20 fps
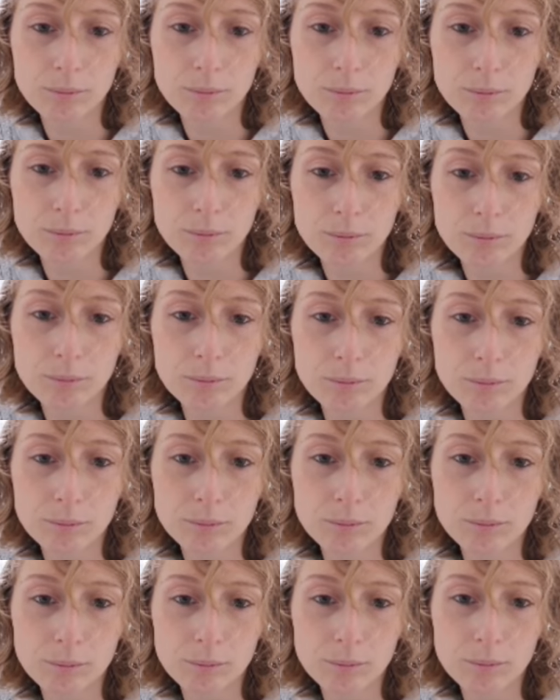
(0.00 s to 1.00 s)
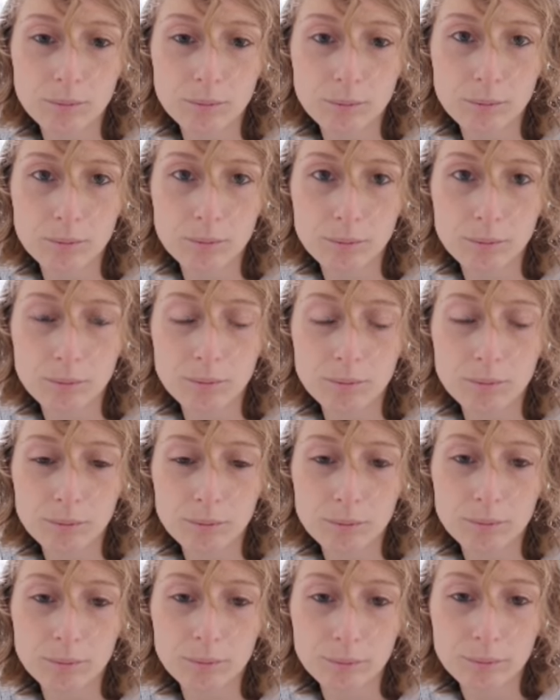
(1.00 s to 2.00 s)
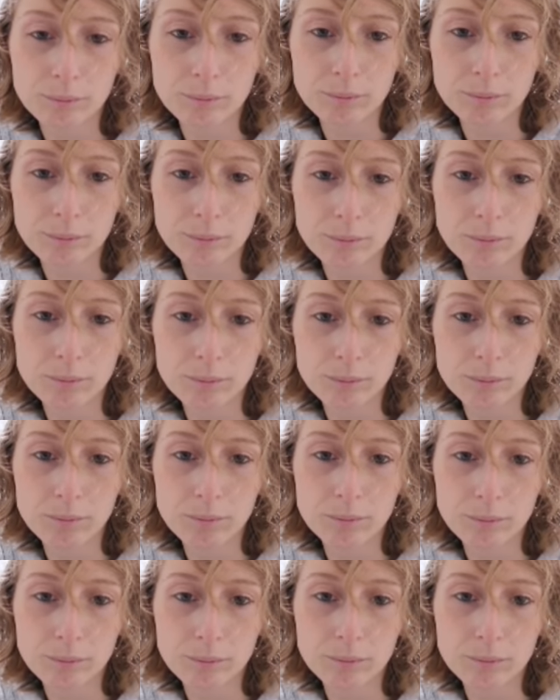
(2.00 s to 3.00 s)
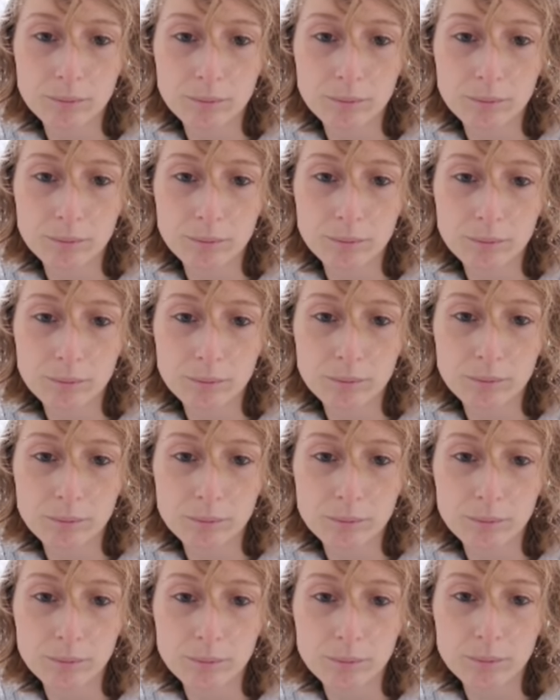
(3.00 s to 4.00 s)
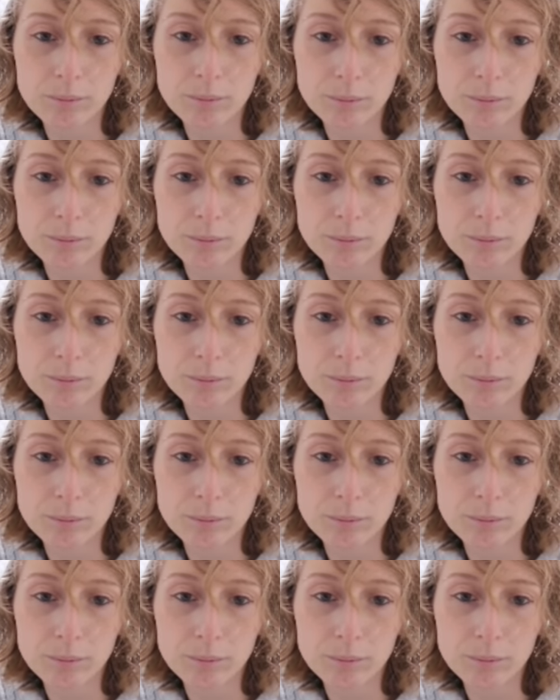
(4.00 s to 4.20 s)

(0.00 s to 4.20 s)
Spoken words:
No words are spoken by the person on screen.